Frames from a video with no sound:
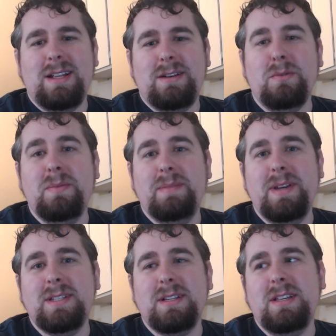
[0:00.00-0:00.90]

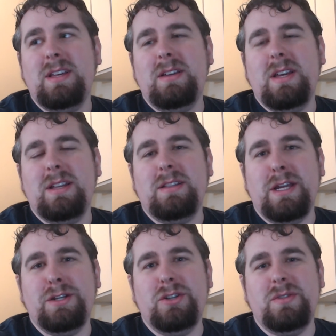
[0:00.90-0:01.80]
basically, it
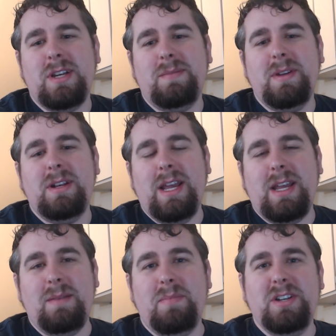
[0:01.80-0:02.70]
lets you summon like
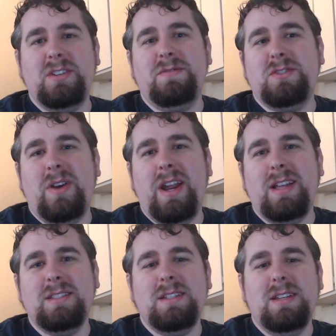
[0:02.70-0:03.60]
a bunch of
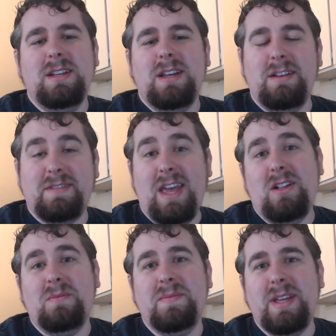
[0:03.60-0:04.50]
strands of
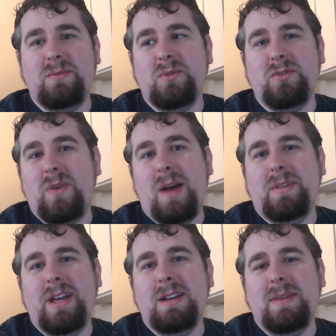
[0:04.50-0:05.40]
kelp that will
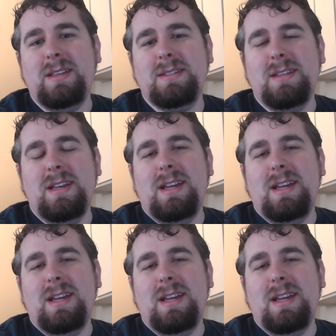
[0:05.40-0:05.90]
grapple enemies.